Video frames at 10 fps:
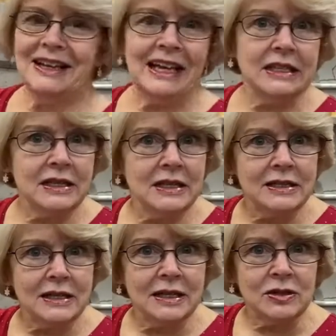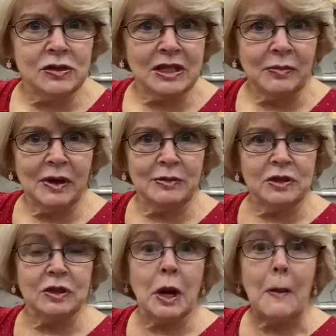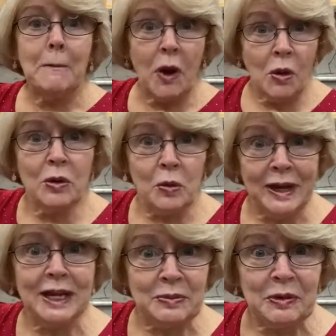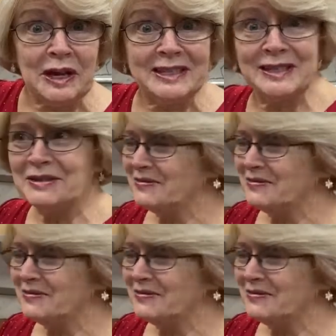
Isn't this an interesting publisher? Pokeweed Press.